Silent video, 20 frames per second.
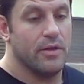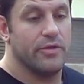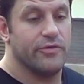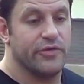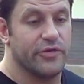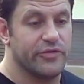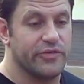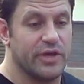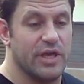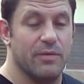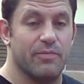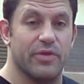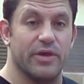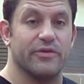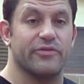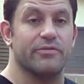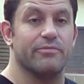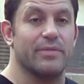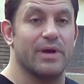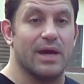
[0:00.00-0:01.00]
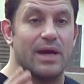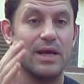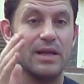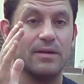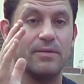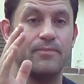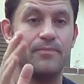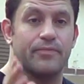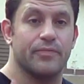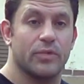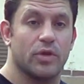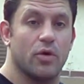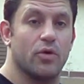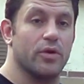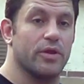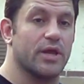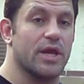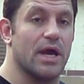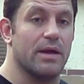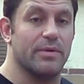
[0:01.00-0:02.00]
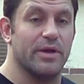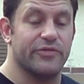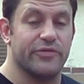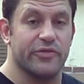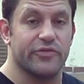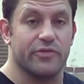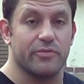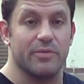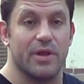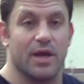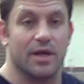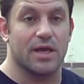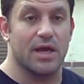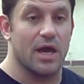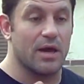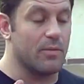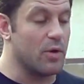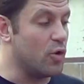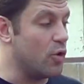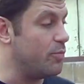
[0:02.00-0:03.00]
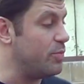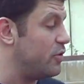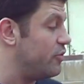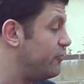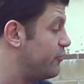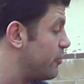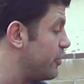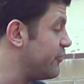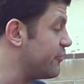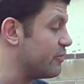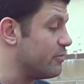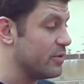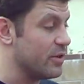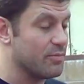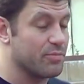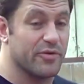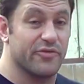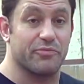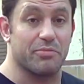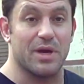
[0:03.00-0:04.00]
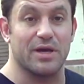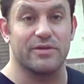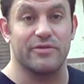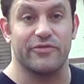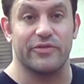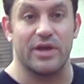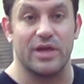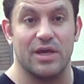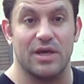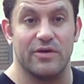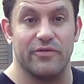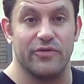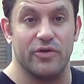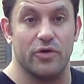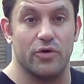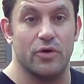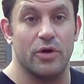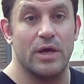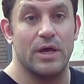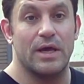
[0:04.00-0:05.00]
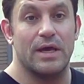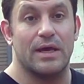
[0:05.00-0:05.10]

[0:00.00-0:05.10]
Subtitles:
Just keep things in mind. Go to thecombatsystem.com. I hope you enjoy some of the perspectives I give you.